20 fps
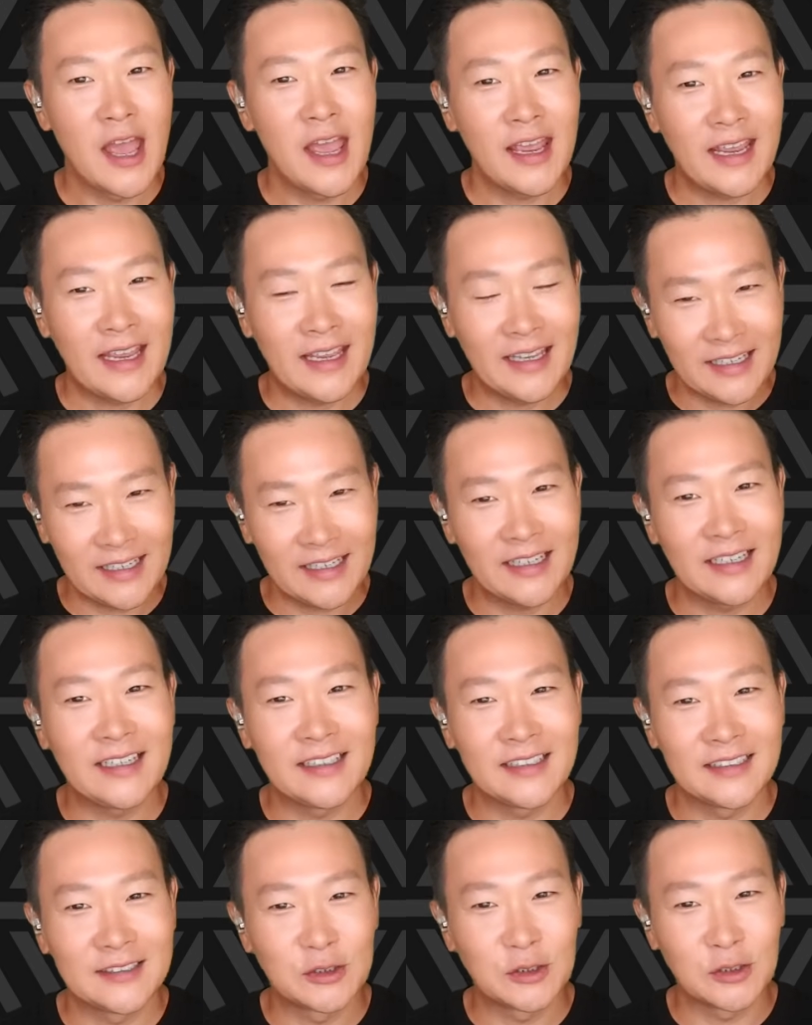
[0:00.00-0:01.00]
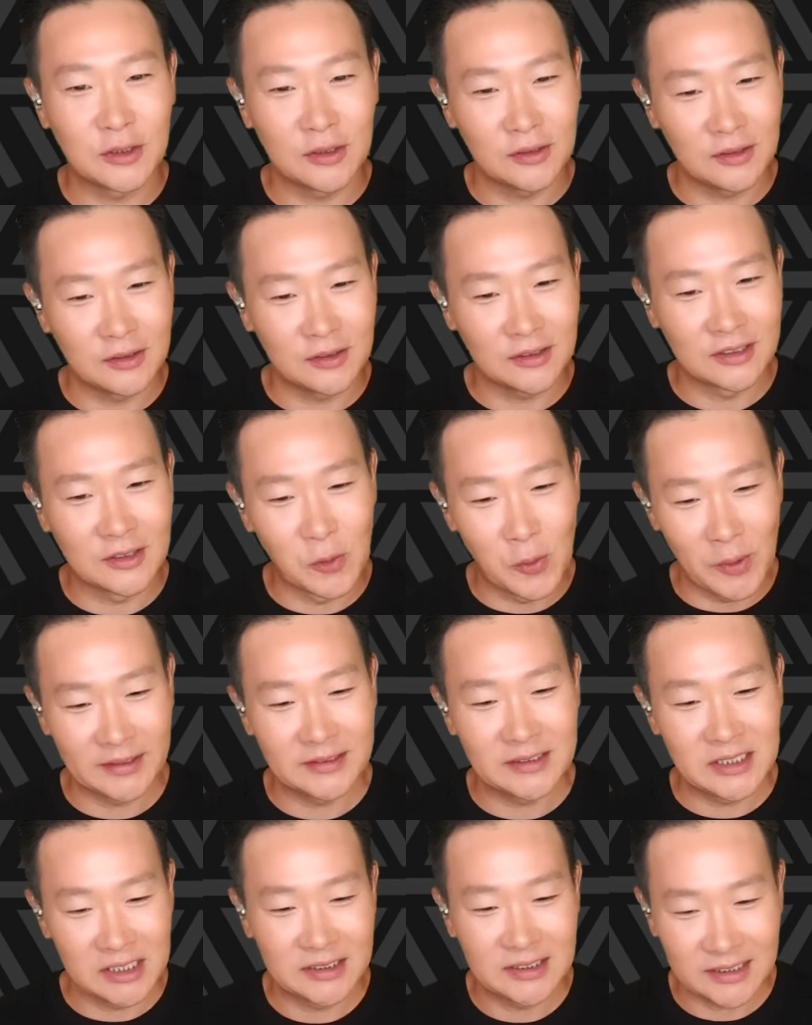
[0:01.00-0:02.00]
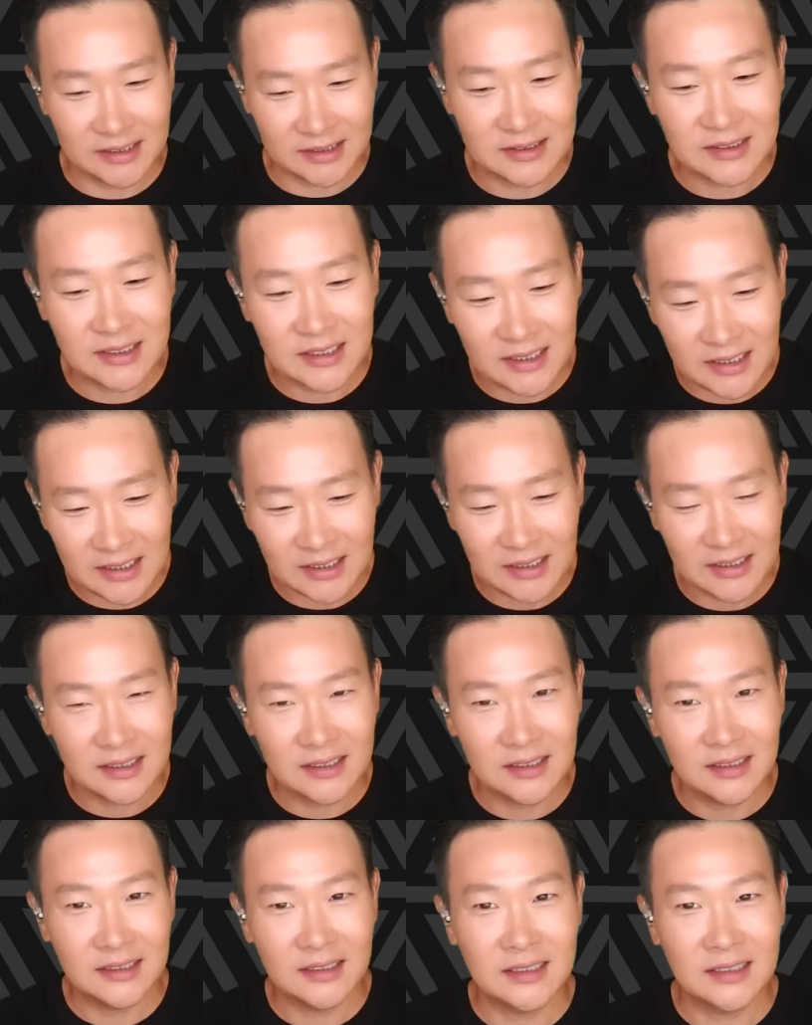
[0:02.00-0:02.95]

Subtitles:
It is going to succeed